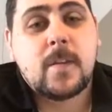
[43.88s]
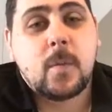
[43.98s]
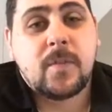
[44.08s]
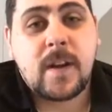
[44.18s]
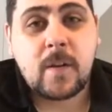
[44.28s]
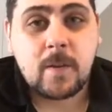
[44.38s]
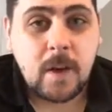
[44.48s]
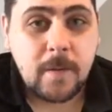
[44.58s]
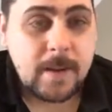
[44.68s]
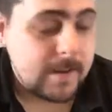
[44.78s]
without
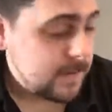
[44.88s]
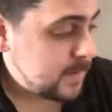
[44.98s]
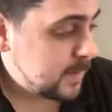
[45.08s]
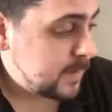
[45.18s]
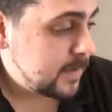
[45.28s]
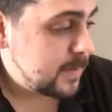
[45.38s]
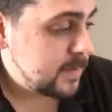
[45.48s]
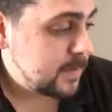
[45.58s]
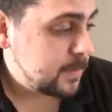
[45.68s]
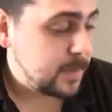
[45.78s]

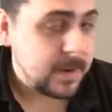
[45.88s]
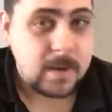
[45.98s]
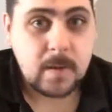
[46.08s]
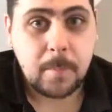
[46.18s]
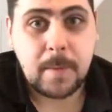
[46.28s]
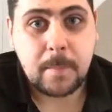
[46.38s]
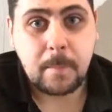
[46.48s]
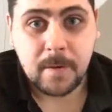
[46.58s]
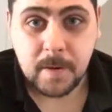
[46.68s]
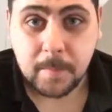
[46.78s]
being a bit
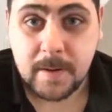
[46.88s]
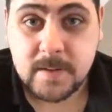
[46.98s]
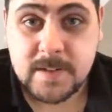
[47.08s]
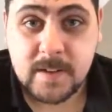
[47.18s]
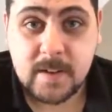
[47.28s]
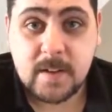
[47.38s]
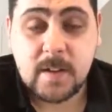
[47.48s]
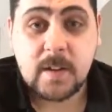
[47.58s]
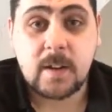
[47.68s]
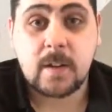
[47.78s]
blunt about it,
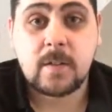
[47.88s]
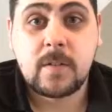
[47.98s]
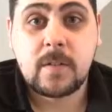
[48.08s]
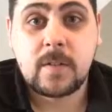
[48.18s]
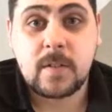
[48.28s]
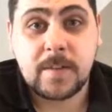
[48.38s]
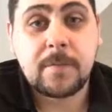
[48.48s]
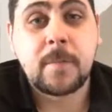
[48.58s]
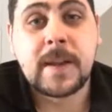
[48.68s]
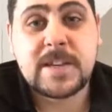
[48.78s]
you know, the
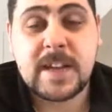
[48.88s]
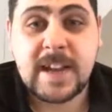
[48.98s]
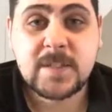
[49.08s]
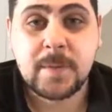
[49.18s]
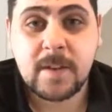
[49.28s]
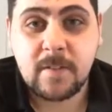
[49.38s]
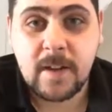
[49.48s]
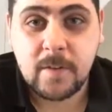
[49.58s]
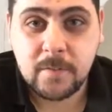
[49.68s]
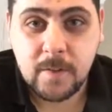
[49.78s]
information has been
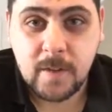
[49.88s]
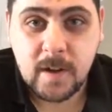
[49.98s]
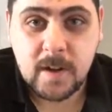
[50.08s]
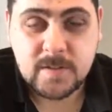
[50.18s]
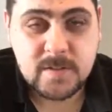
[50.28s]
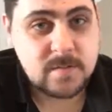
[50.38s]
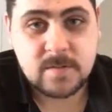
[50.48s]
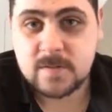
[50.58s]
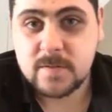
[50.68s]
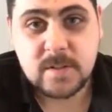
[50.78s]
around for the last
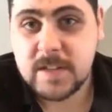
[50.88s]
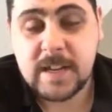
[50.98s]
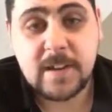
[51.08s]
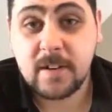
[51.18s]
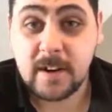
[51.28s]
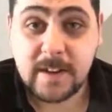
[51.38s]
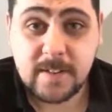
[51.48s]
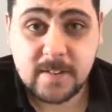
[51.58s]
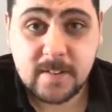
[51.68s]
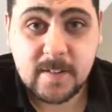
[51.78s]
year at
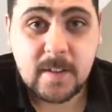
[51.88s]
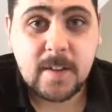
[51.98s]
least,